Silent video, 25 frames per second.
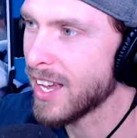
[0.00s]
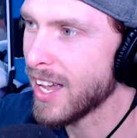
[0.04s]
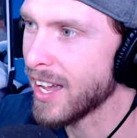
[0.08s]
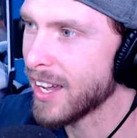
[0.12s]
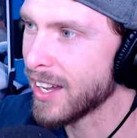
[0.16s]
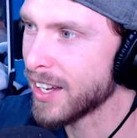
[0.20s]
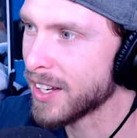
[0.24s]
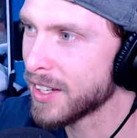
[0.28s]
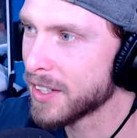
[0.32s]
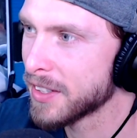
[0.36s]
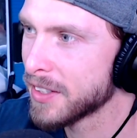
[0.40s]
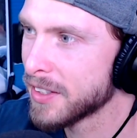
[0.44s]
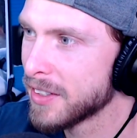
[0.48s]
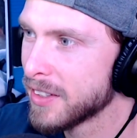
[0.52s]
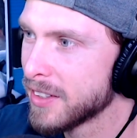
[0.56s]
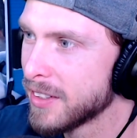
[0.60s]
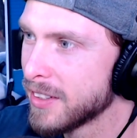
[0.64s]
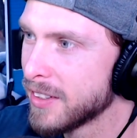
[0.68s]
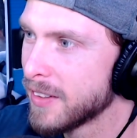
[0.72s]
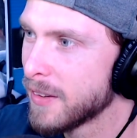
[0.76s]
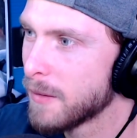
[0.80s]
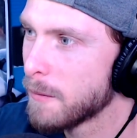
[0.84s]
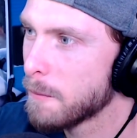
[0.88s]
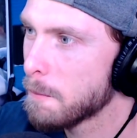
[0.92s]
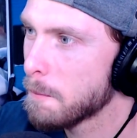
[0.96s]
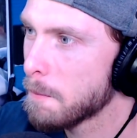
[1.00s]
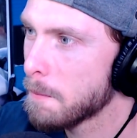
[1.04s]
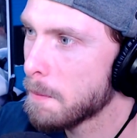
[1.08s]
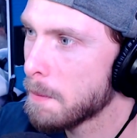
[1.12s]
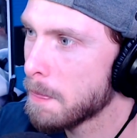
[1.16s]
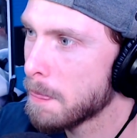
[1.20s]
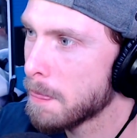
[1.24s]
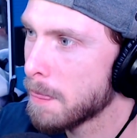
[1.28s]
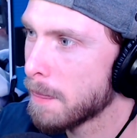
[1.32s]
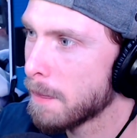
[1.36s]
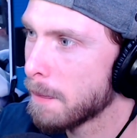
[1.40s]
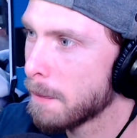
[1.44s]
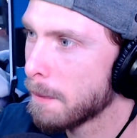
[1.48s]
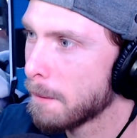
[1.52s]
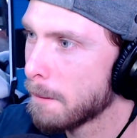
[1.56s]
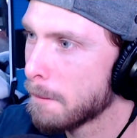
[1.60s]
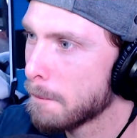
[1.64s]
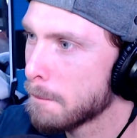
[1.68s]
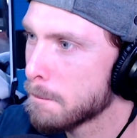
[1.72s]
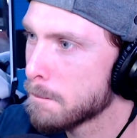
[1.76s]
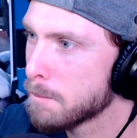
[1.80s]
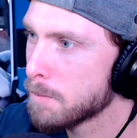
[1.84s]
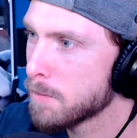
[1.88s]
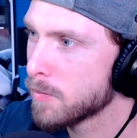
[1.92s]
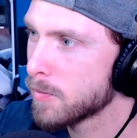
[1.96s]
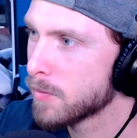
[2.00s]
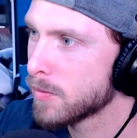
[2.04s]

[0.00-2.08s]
Do you know what happened to your physical body?